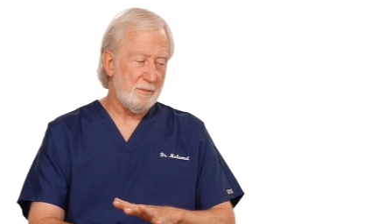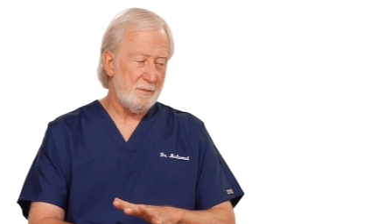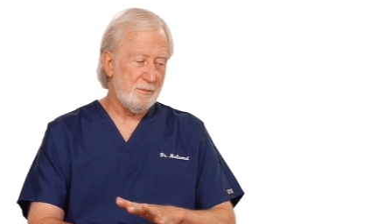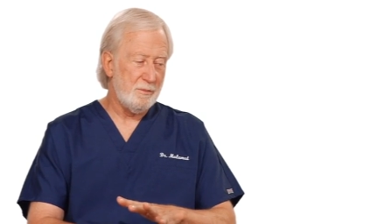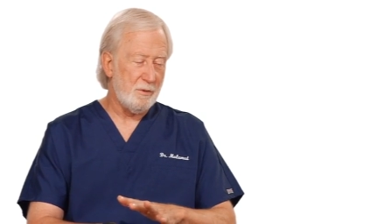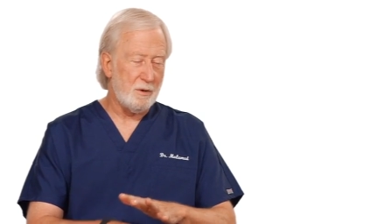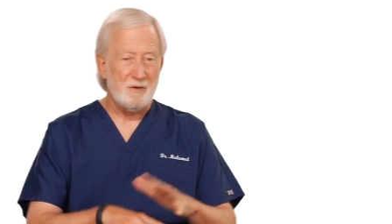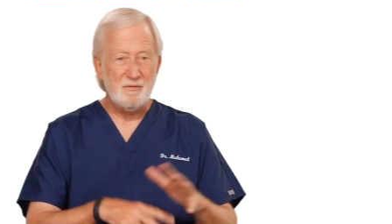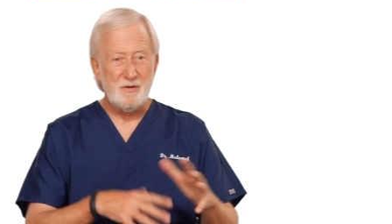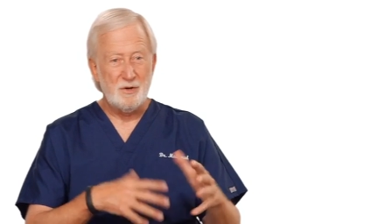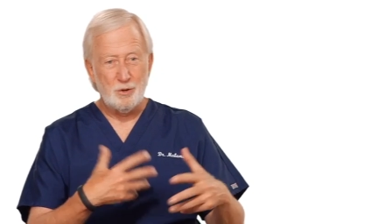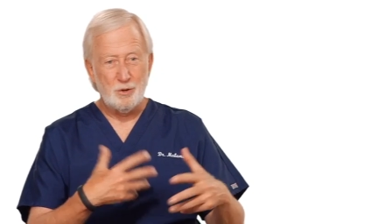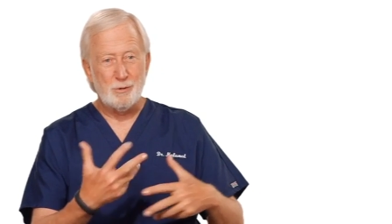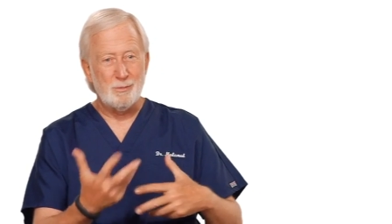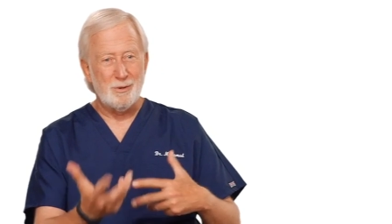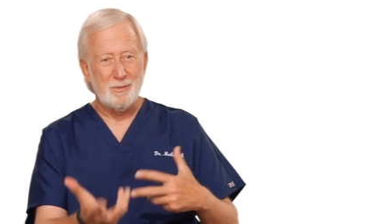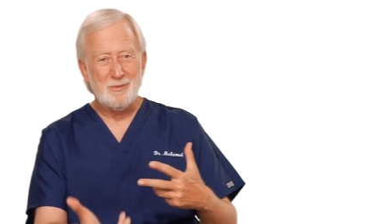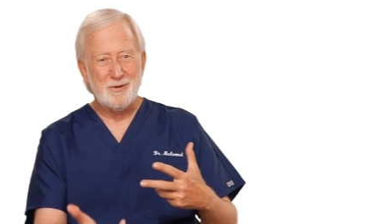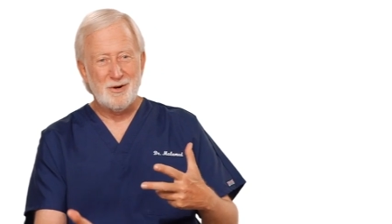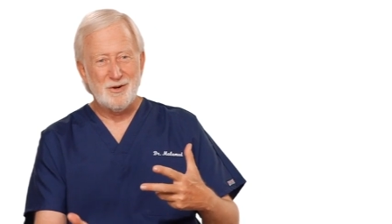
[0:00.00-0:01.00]
more of a
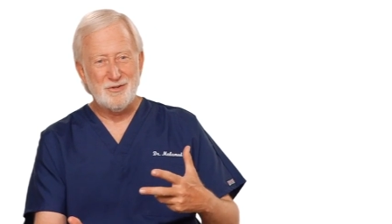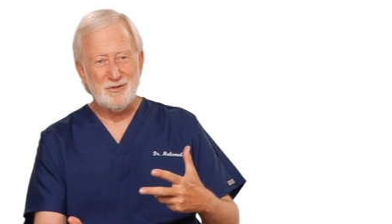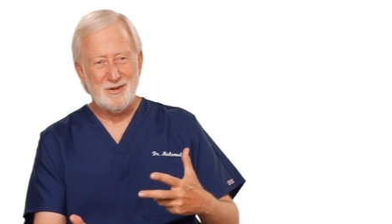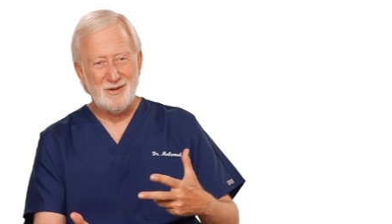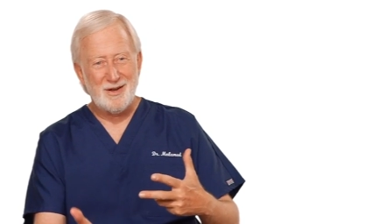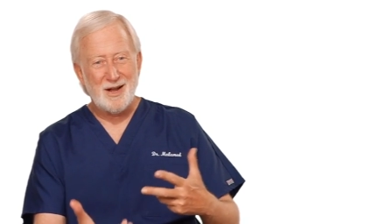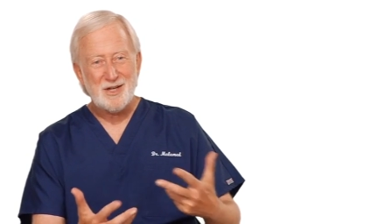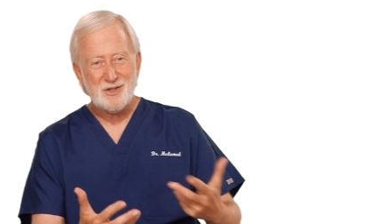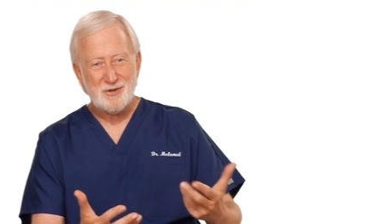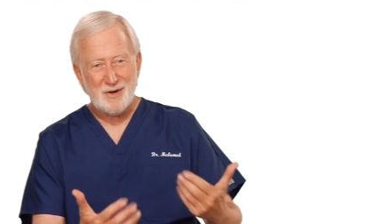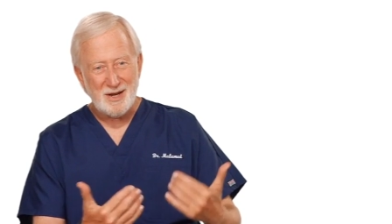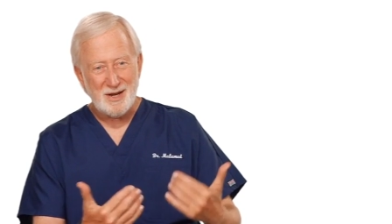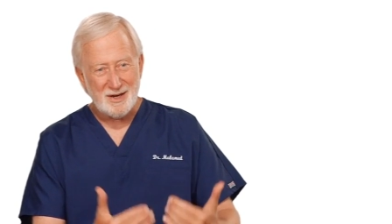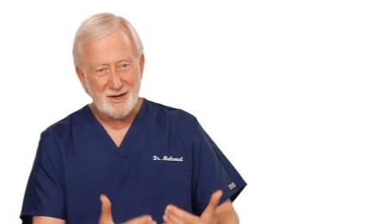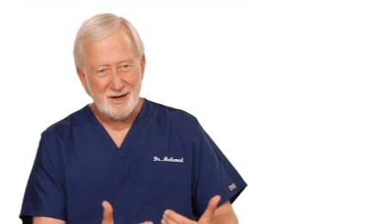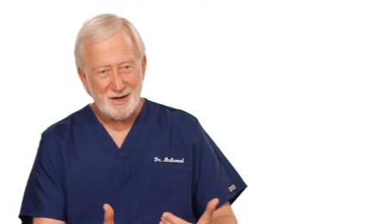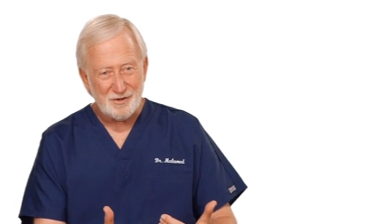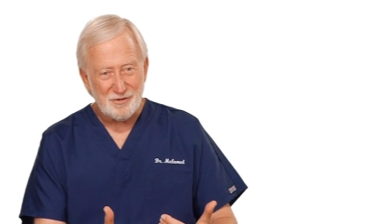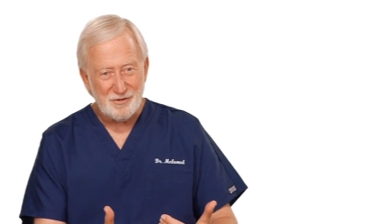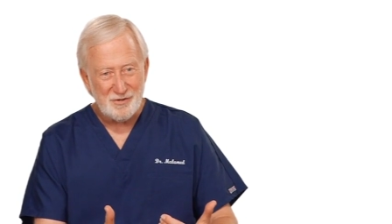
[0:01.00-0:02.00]
normal person, not trained
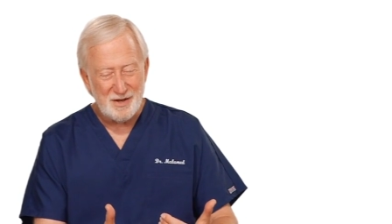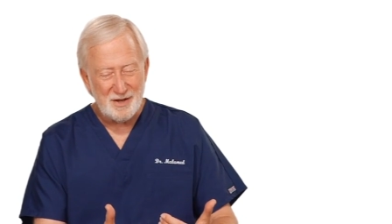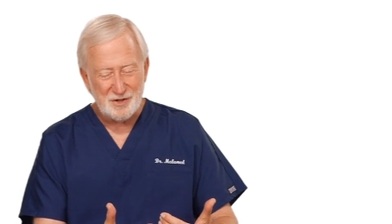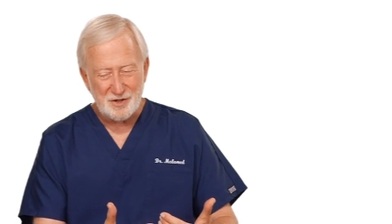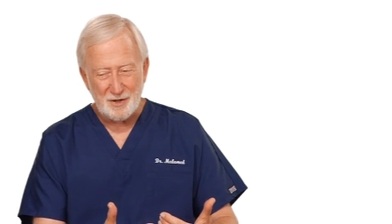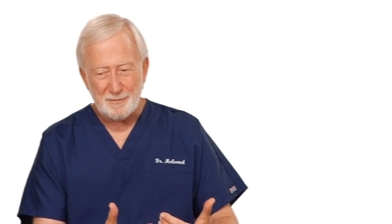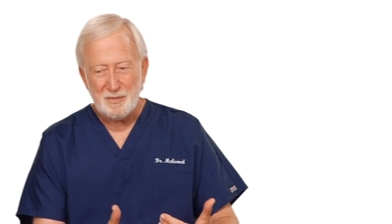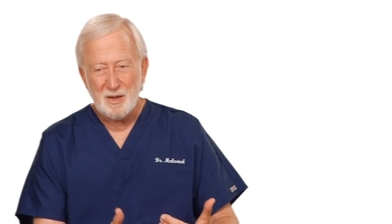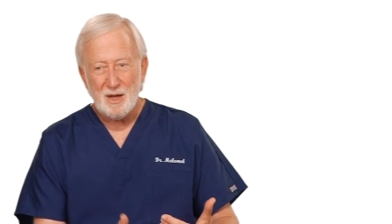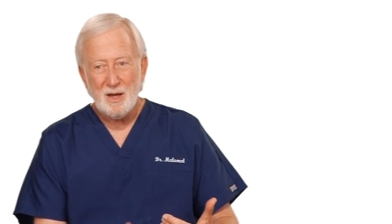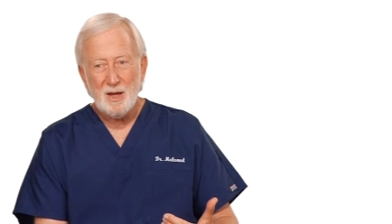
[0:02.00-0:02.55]
in anesthesia,